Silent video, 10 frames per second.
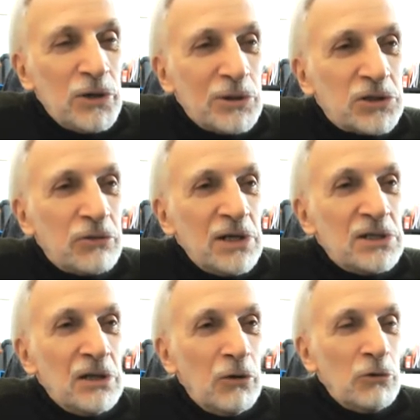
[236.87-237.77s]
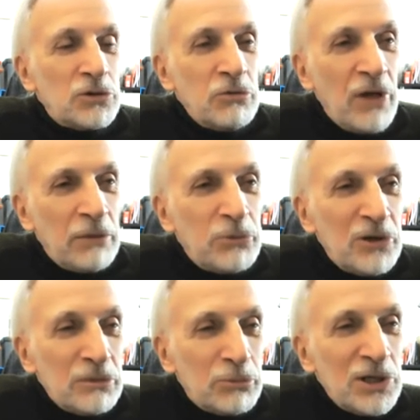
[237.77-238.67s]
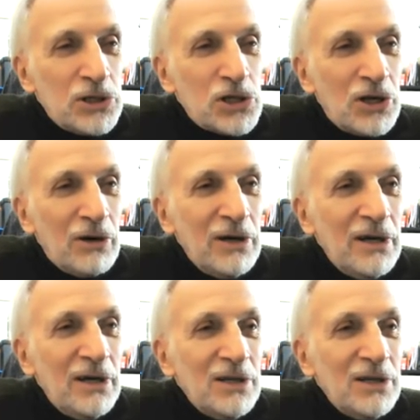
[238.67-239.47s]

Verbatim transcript: U S trade goes through that br bridge, you know.